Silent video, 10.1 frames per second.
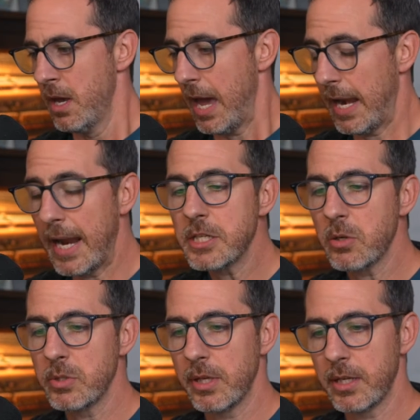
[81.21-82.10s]
And I just
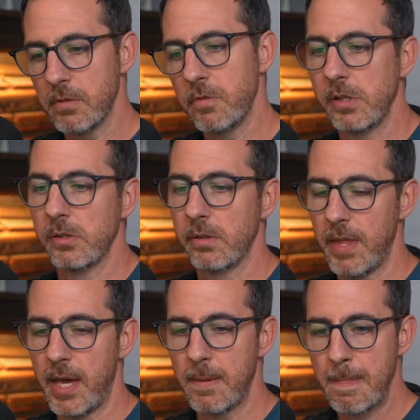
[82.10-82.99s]
always like the feel of
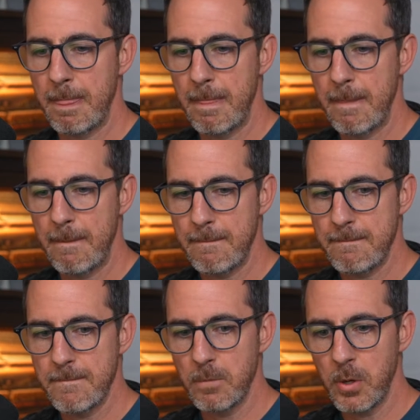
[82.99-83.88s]
that.
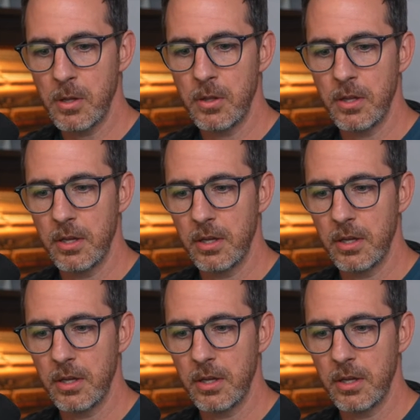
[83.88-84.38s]
Well,